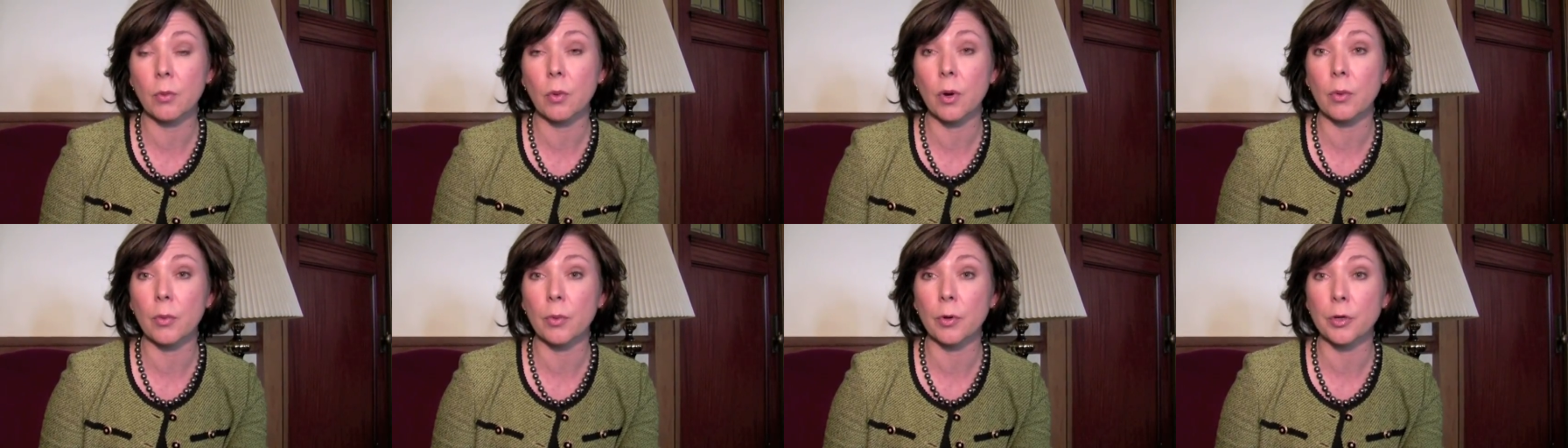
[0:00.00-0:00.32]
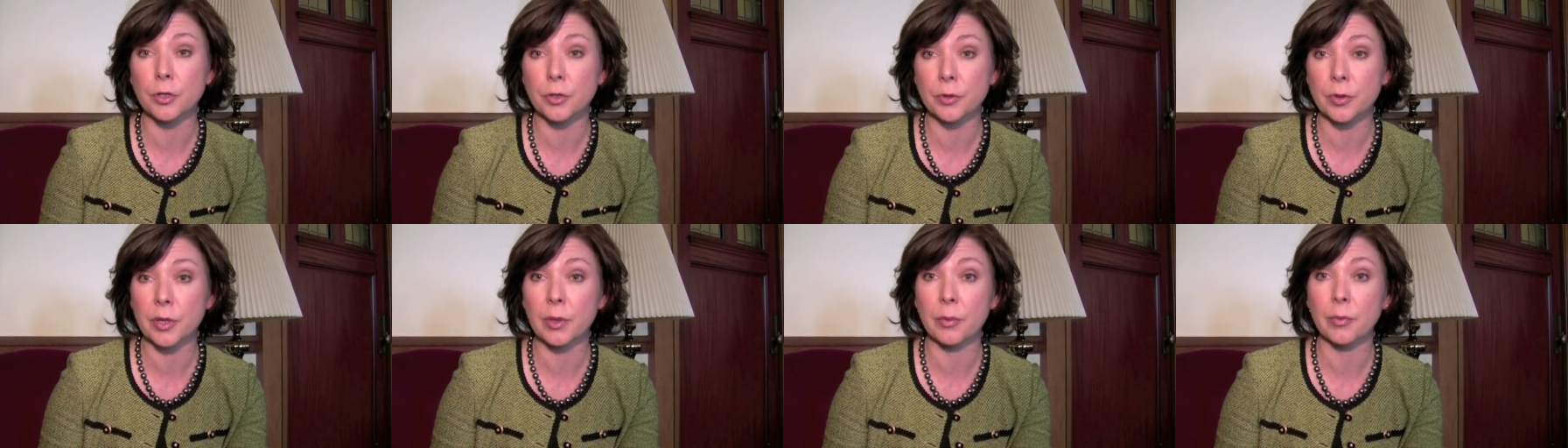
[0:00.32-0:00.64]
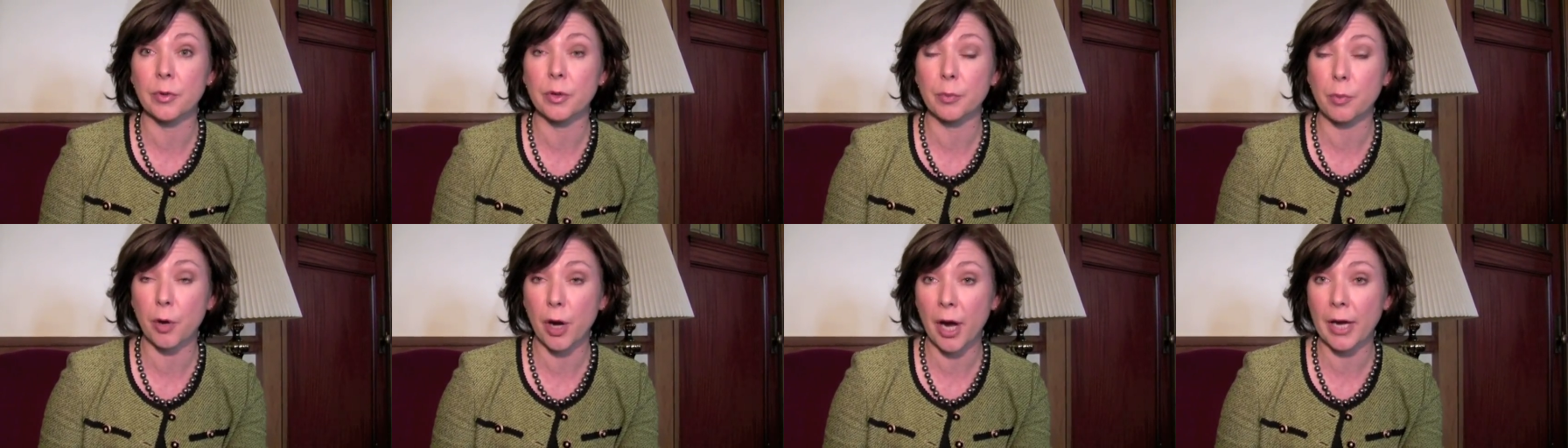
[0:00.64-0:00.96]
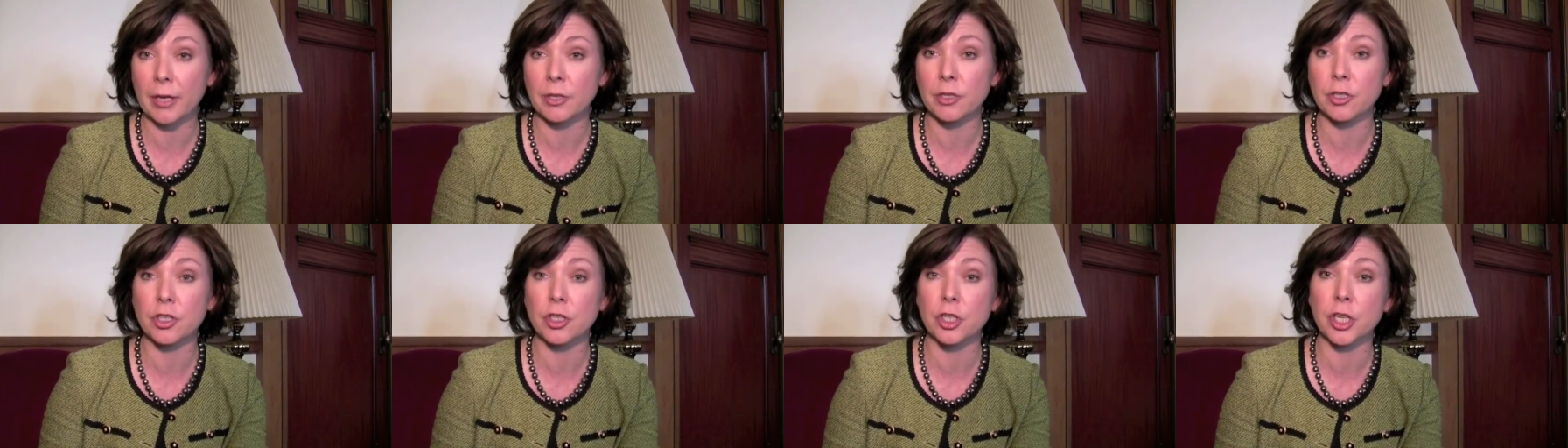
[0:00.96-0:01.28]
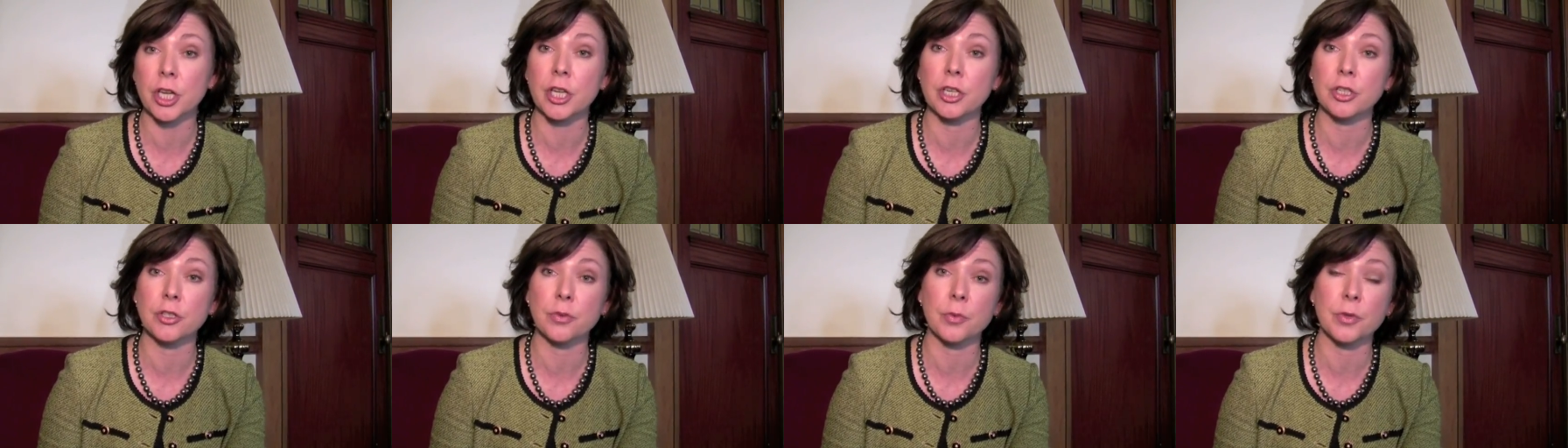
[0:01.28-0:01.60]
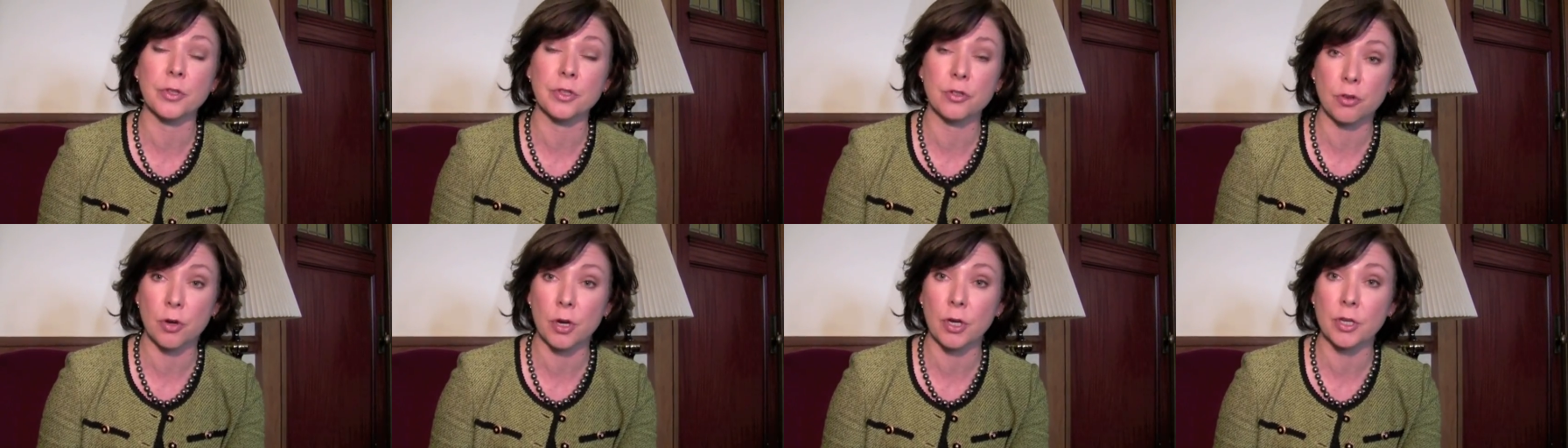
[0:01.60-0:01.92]
what we're doing with practice change and
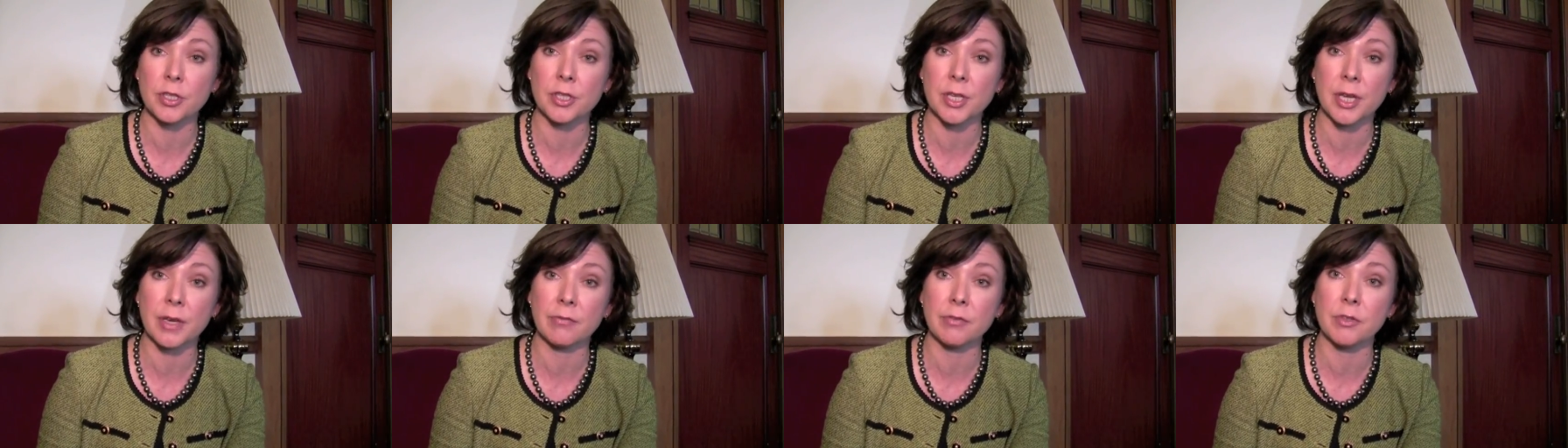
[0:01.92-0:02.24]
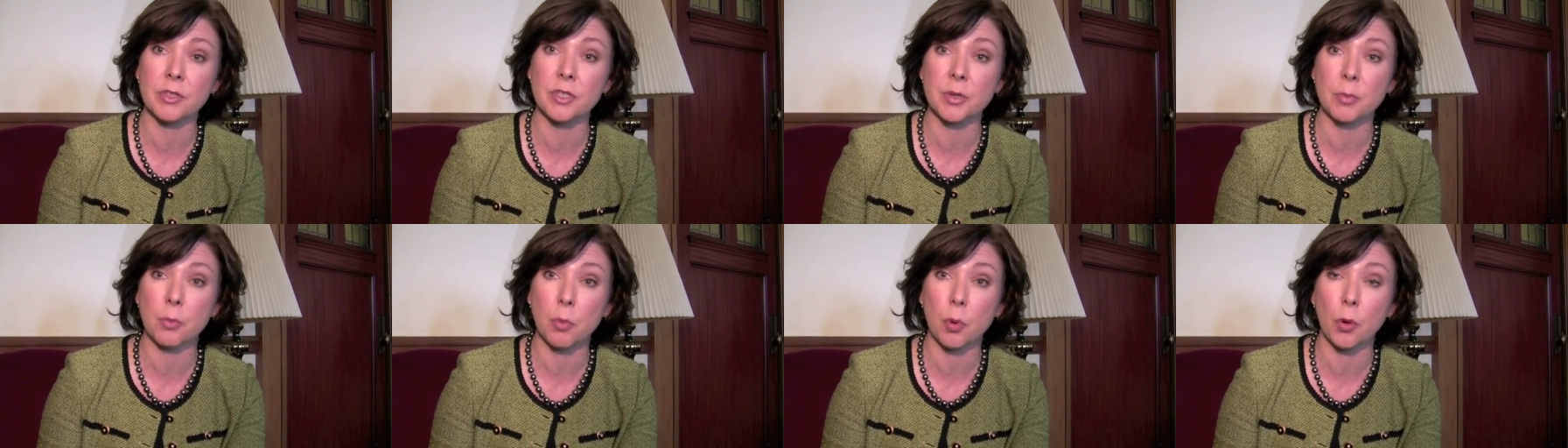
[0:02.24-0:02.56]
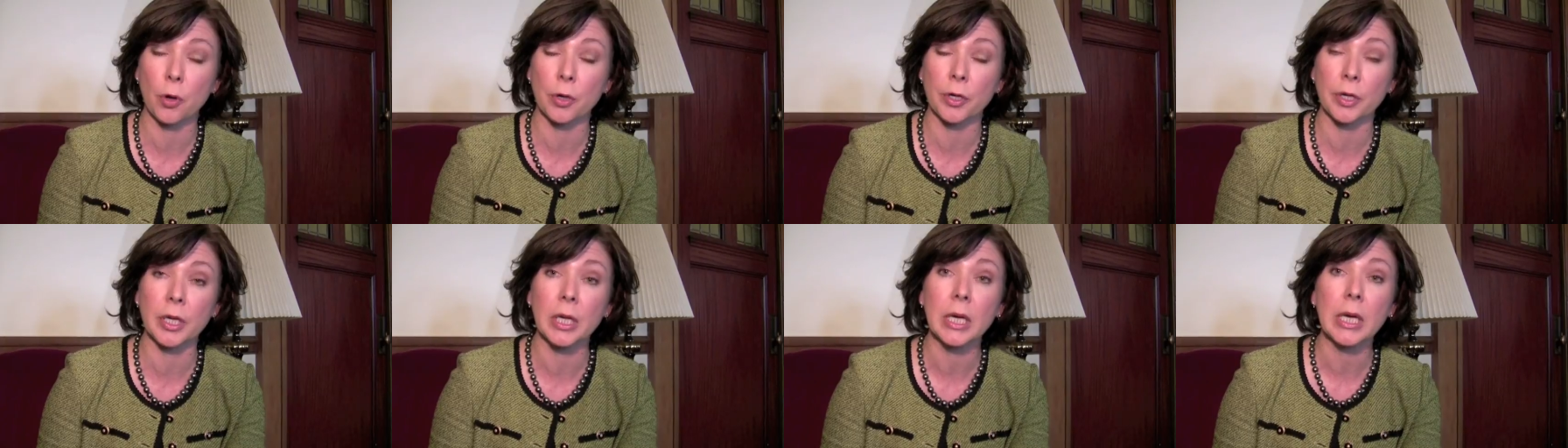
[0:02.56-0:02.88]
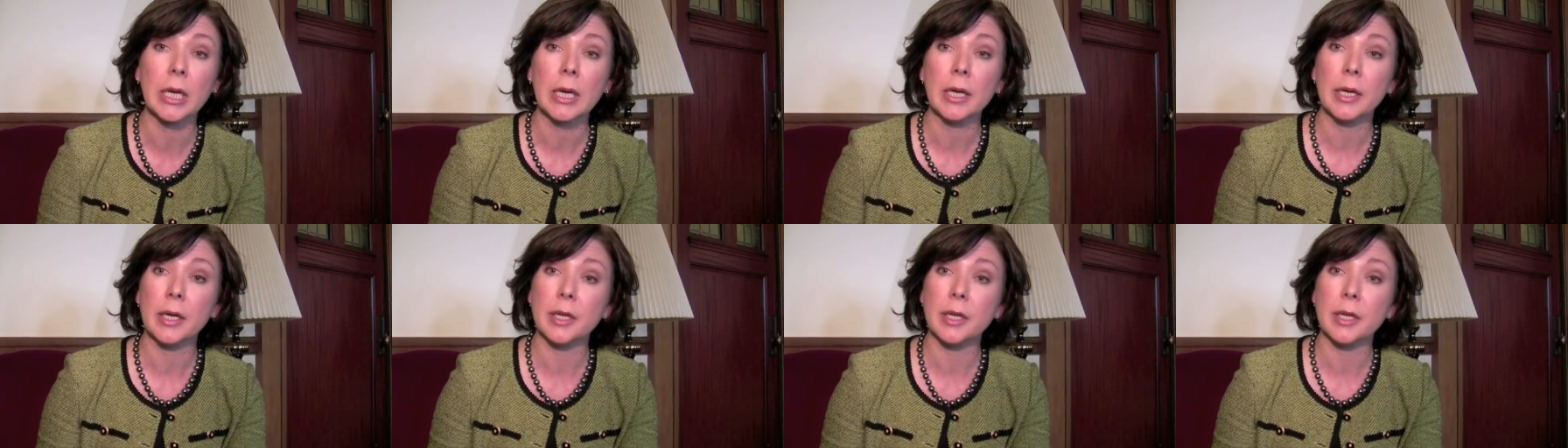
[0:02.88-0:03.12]
with strong, safe, and supported.